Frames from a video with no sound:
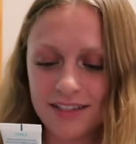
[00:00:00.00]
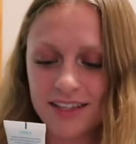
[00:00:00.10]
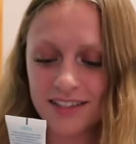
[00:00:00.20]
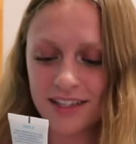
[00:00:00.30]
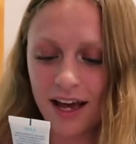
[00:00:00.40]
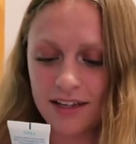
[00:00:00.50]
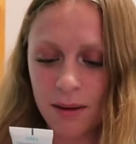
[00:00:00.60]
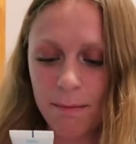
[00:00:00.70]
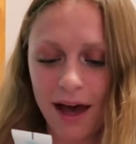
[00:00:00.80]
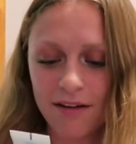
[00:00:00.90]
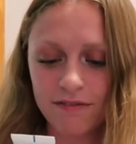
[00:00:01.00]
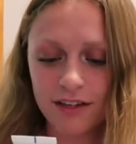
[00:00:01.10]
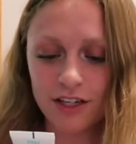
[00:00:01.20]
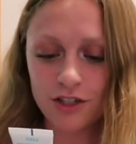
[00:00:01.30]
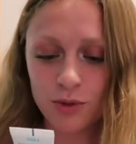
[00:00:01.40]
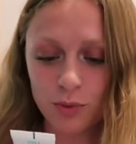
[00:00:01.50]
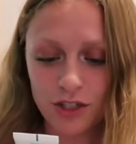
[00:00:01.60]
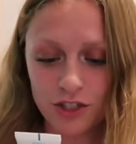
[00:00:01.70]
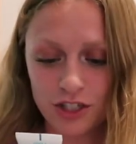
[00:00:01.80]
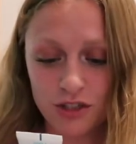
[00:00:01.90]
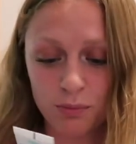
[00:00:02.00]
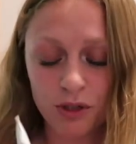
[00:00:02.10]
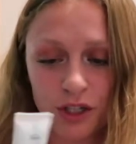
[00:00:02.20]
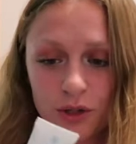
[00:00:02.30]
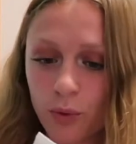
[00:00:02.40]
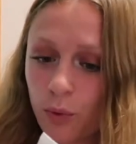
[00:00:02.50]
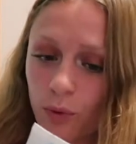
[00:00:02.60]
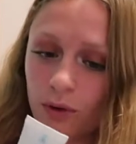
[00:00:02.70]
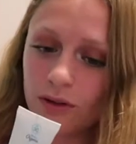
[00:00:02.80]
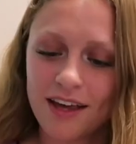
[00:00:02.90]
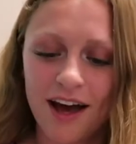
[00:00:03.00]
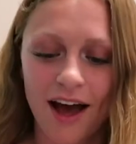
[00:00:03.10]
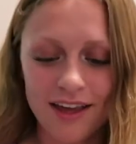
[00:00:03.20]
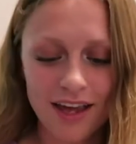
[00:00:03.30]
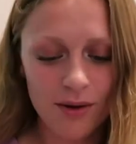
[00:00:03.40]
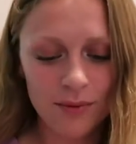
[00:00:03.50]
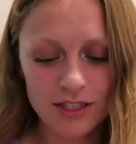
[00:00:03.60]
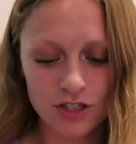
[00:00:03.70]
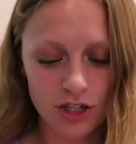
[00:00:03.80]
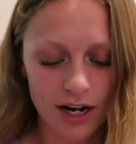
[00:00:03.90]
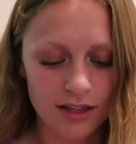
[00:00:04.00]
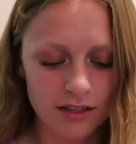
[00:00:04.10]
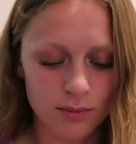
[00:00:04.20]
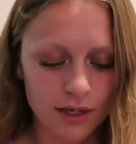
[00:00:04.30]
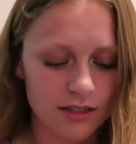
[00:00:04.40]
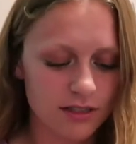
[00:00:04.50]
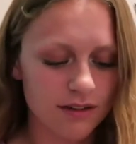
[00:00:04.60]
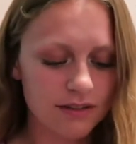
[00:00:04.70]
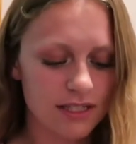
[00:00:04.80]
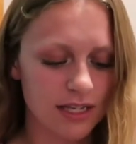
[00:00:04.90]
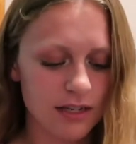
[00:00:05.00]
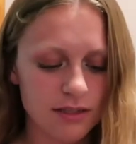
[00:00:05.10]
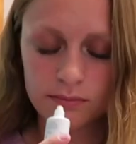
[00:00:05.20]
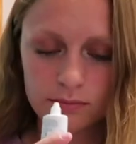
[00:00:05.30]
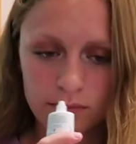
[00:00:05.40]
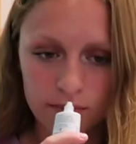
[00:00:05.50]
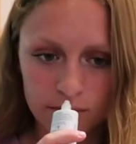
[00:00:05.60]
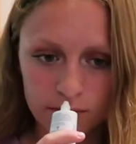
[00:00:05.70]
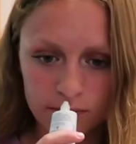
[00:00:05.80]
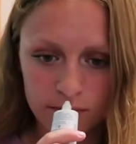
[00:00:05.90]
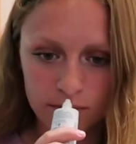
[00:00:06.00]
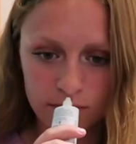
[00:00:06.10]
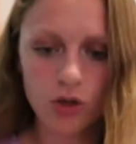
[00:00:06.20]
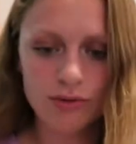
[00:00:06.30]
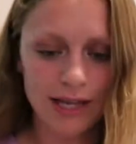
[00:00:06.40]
it says it has a matte finish, which is pretty cool. Yeah, I can't wait to try this. Wait, does it have a scent? No